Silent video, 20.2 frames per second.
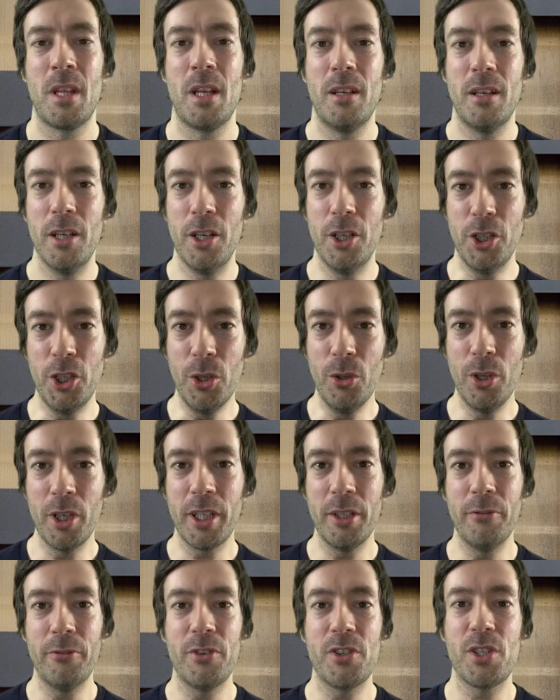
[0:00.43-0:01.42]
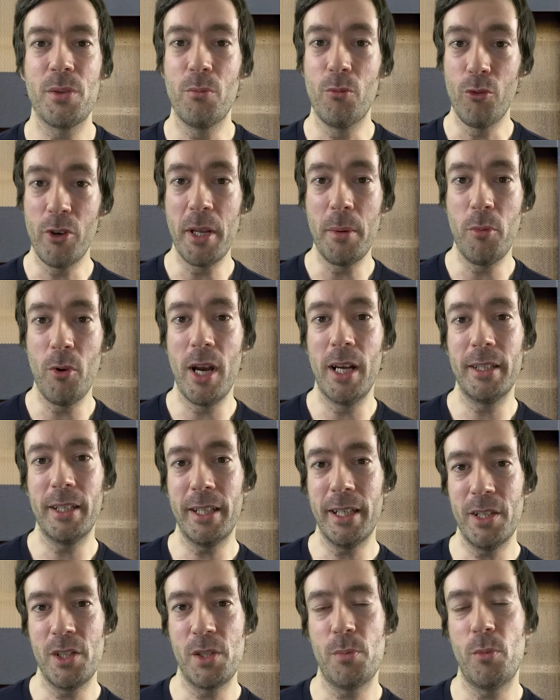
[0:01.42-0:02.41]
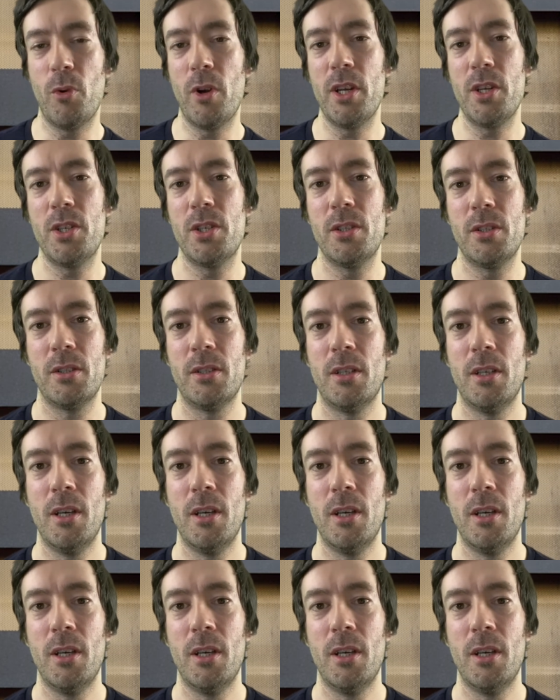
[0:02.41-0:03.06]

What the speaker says: Are you looking for some rebranding inspiration?